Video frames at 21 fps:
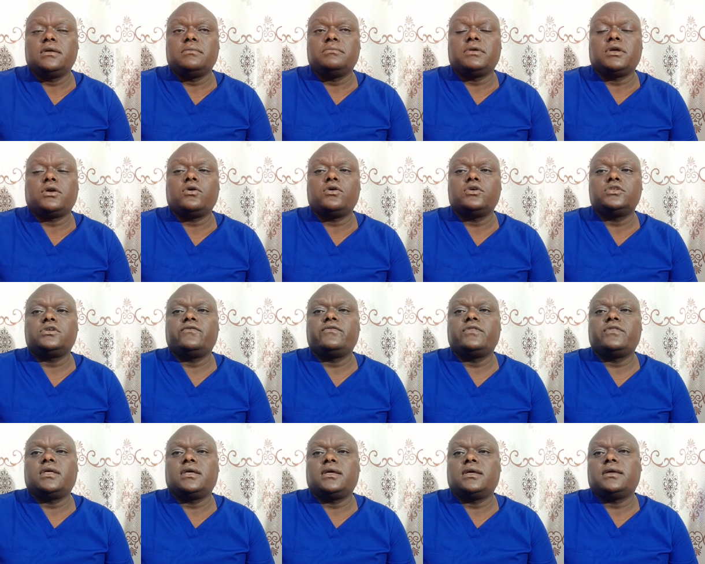Because
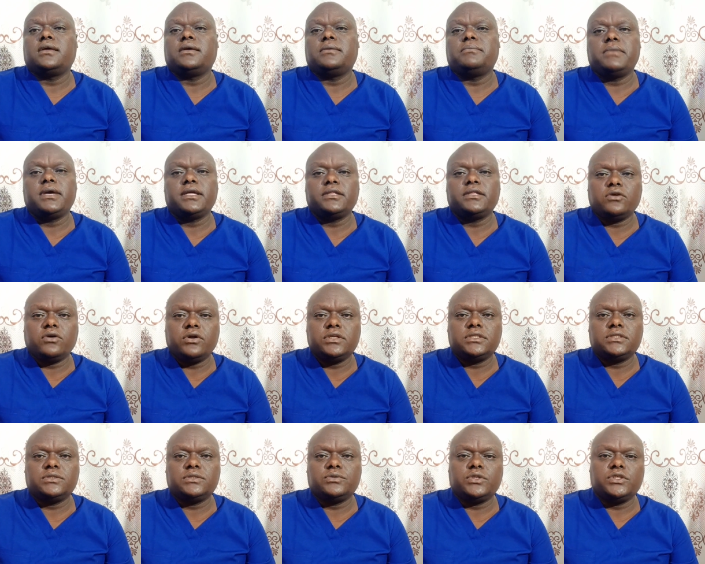of the
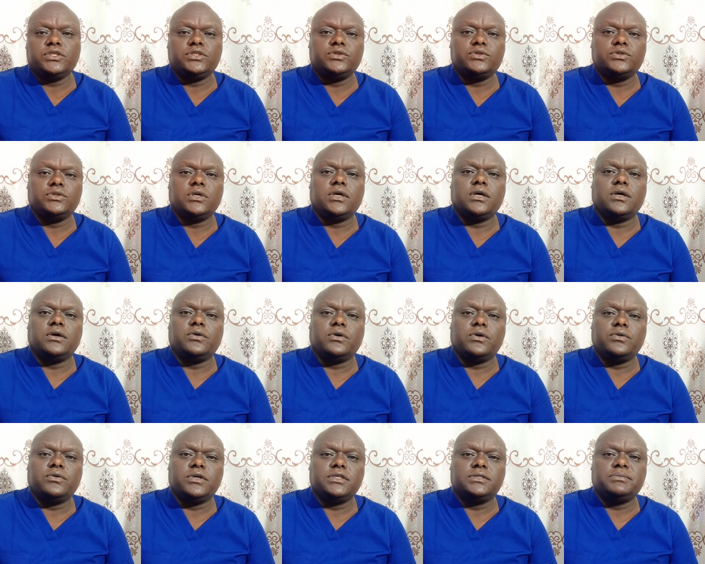methods which, uh,
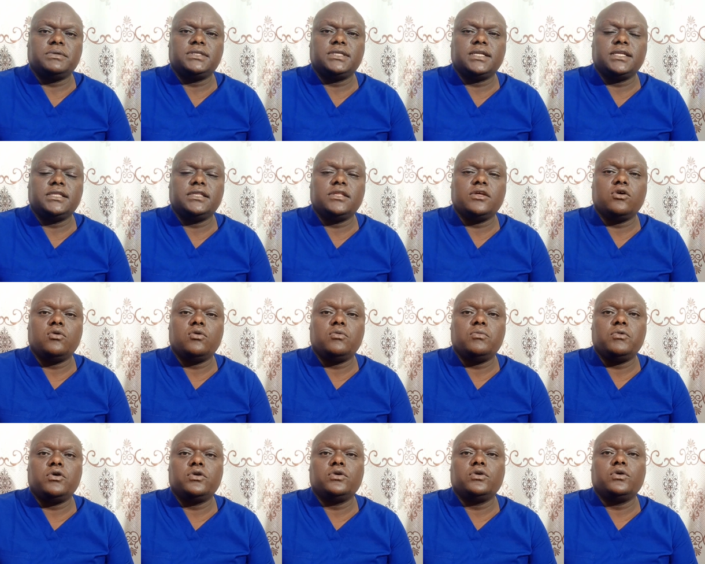especially the
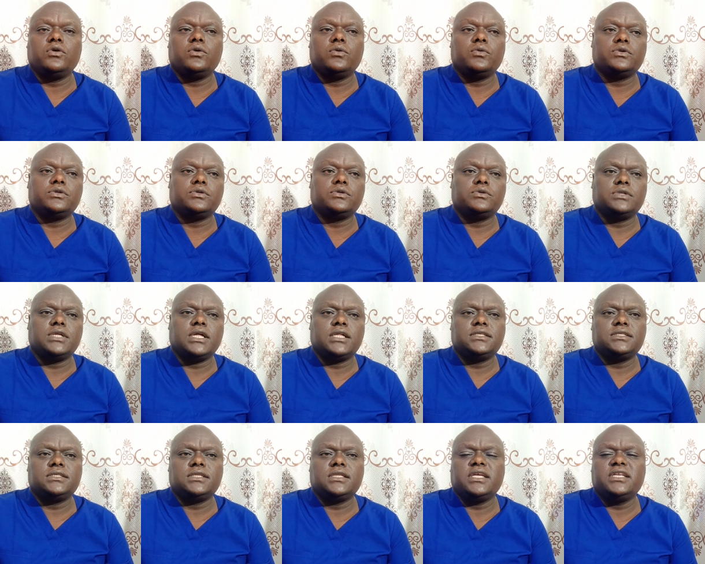hormonal,
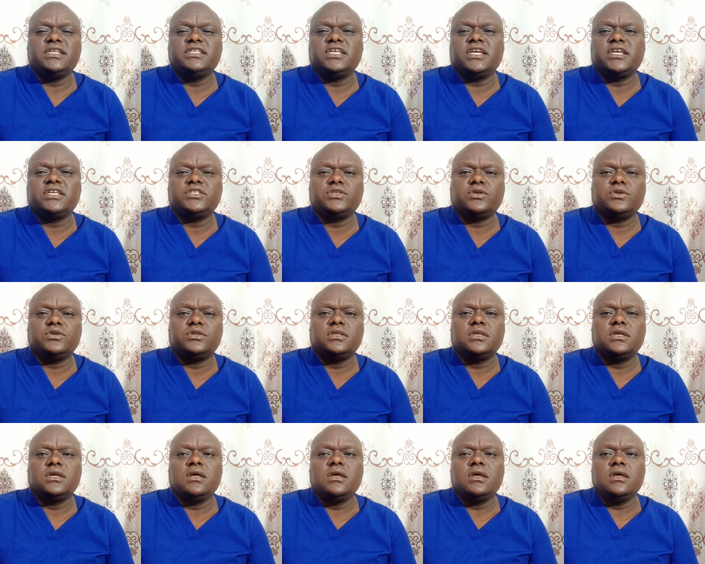that's the
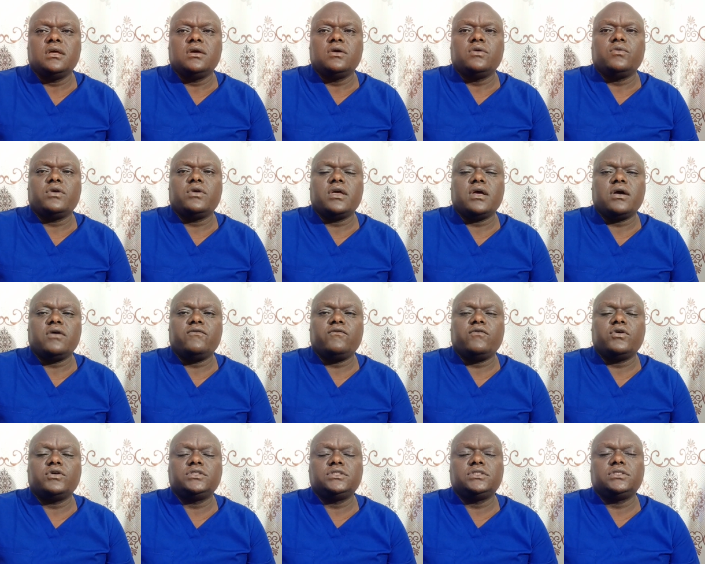injection we have
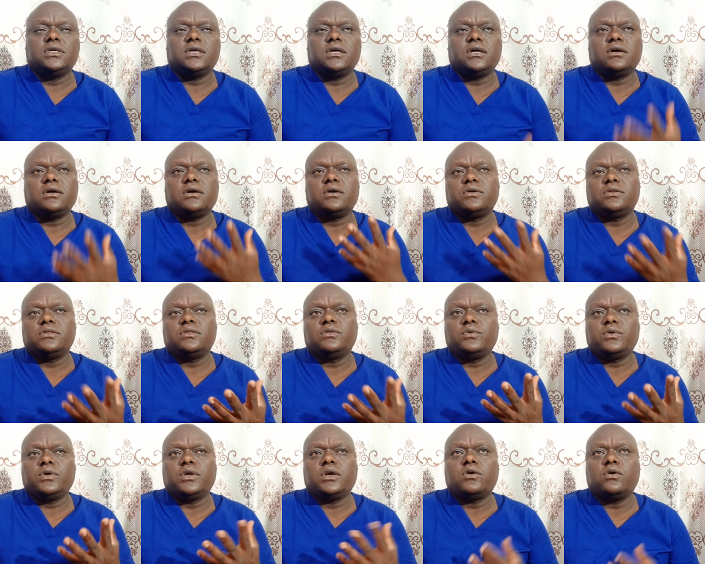what uh,
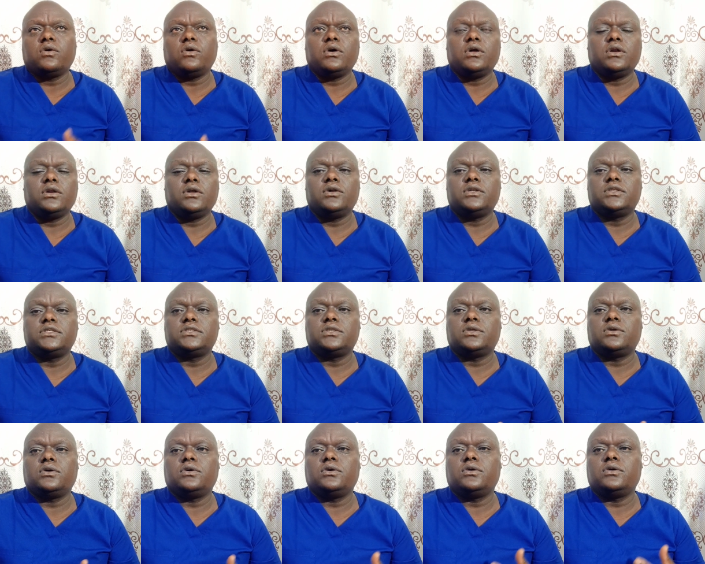we call
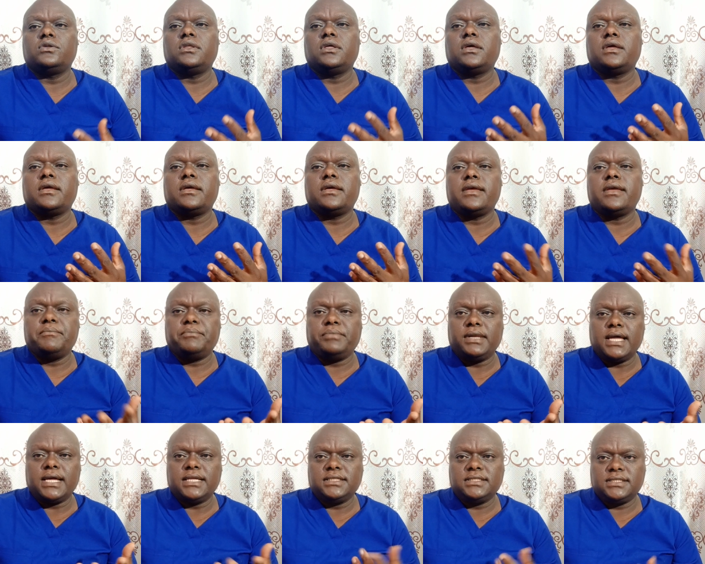also the
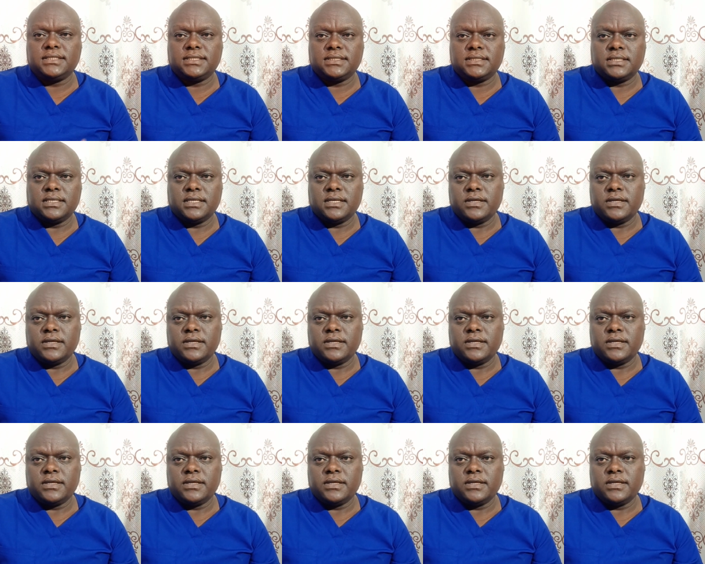implants.